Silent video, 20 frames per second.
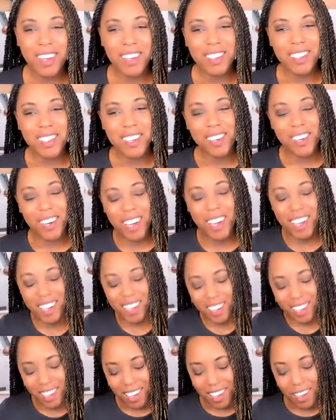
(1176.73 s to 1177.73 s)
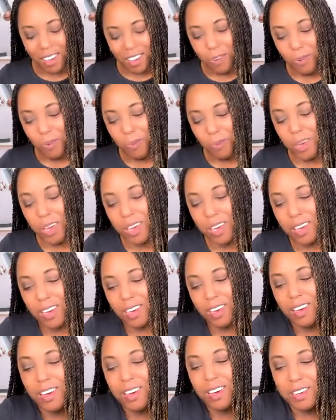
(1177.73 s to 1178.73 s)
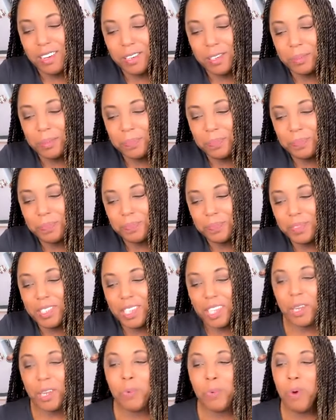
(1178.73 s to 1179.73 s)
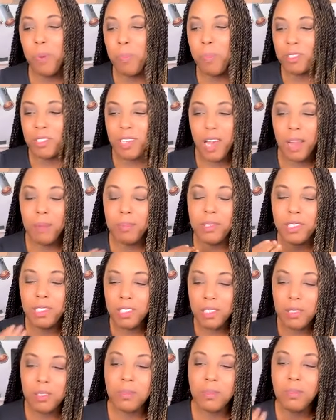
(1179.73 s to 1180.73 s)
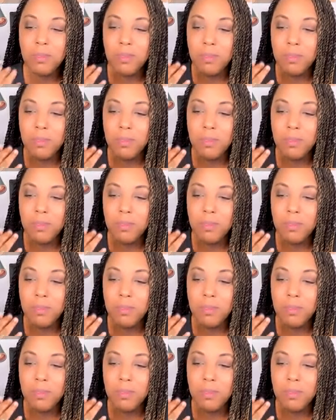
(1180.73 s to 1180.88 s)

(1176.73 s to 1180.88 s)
So we did it one more time just to